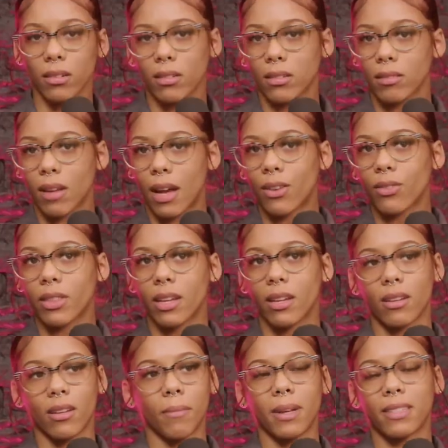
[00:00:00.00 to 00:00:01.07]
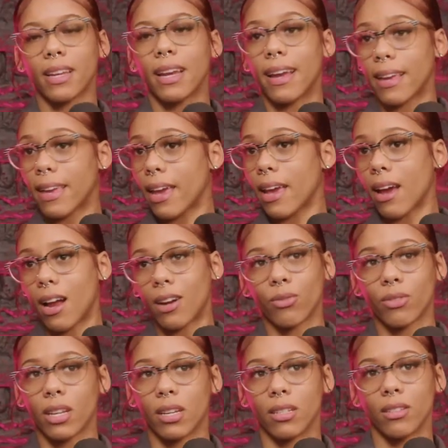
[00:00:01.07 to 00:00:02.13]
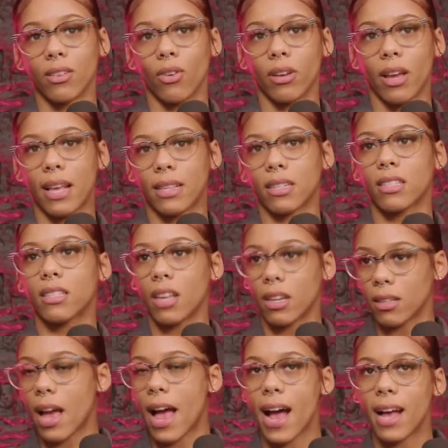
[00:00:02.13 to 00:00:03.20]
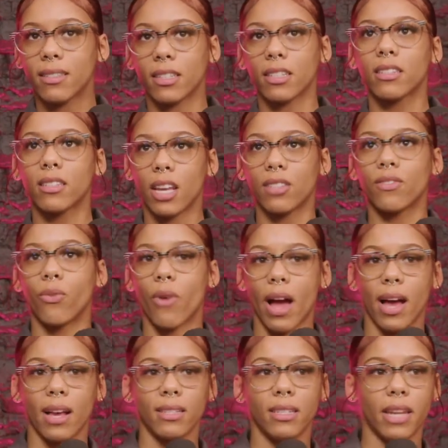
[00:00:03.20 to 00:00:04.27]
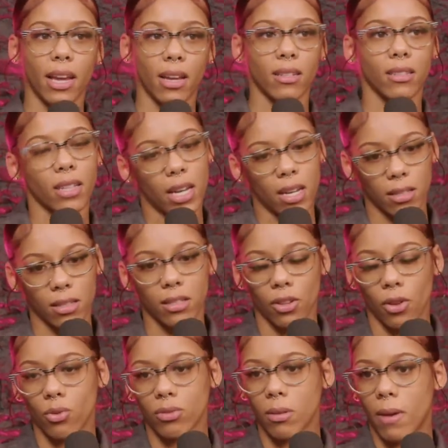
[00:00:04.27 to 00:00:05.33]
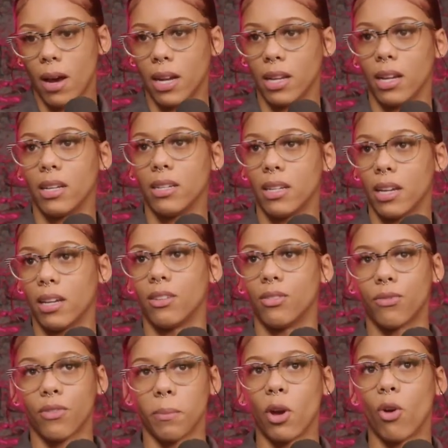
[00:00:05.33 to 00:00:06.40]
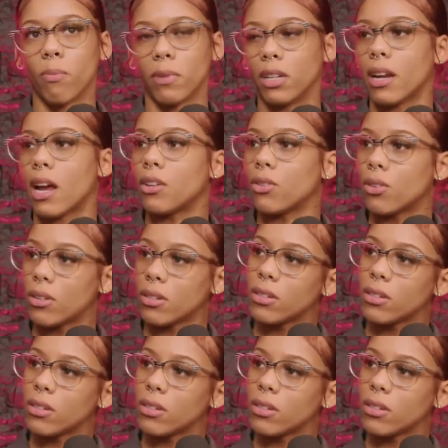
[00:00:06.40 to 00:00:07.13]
I don't think I'm not saying it can't. I don't think it's as successful as dating, getting to know somebody, and then you feel me opening that door.